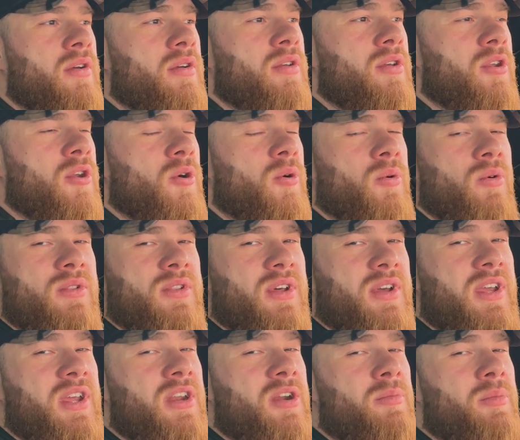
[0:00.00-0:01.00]
The
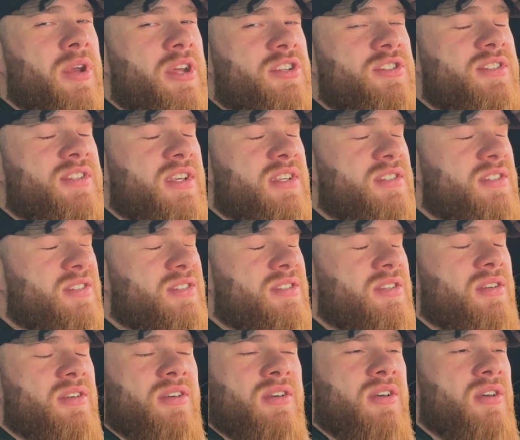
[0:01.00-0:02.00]
inner bitch says,
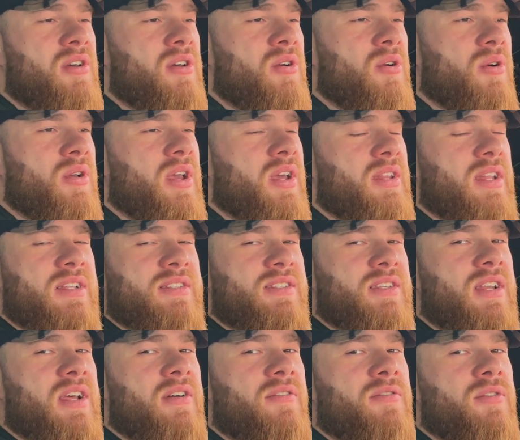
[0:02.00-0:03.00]
okay, that's
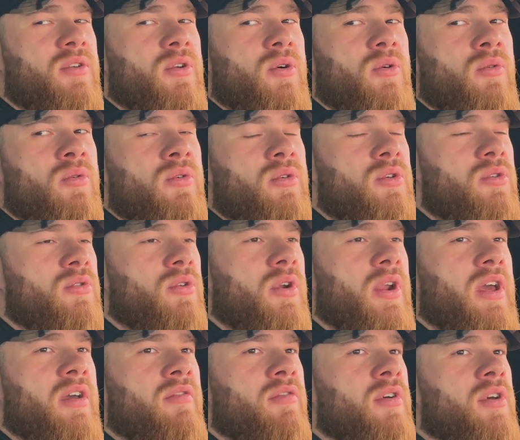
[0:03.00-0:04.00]
enough, you don't
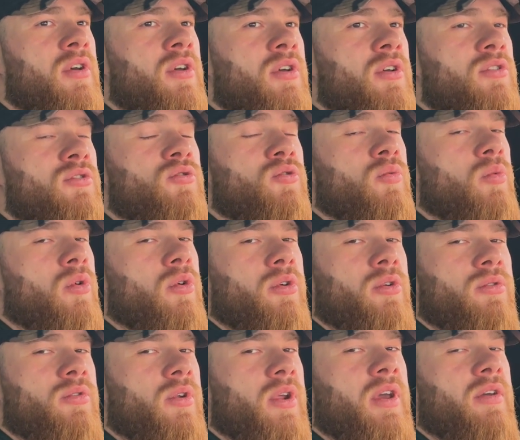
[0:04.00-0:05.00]
have two more,
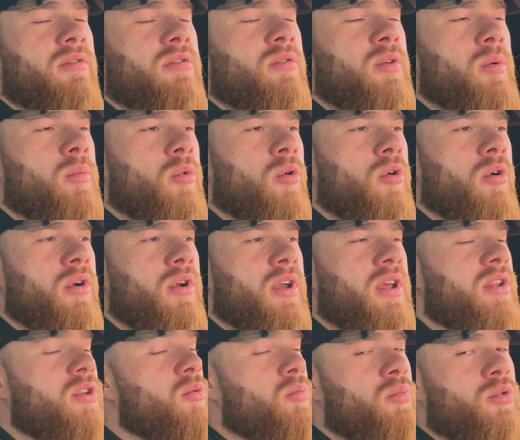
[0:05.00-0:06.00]
you don't have three more,
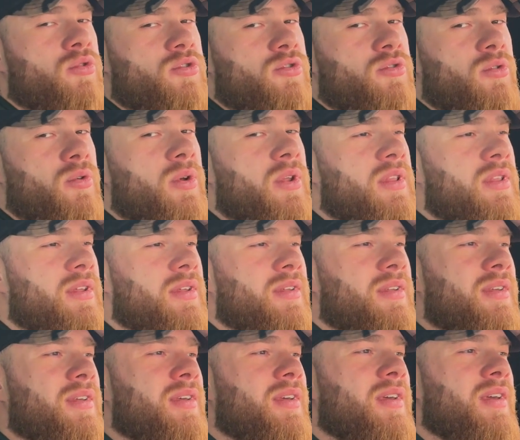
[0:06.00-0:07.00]
and you push through it,
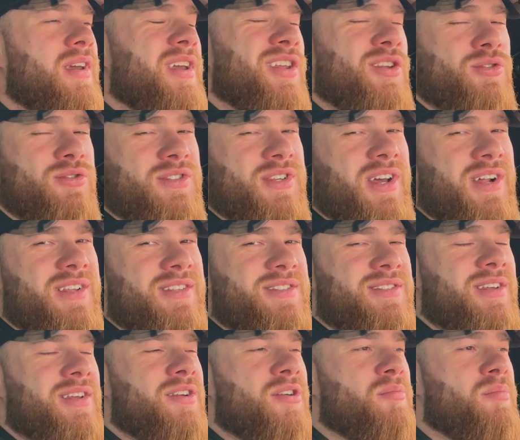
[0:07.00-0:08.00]
and you silence
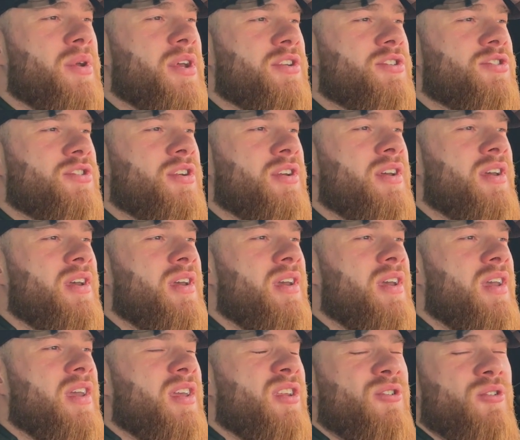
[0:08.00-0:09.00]
the inner bitch,
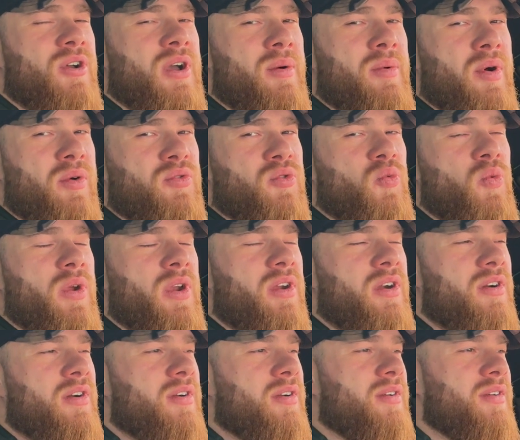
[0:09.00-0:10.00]
and you come out winner.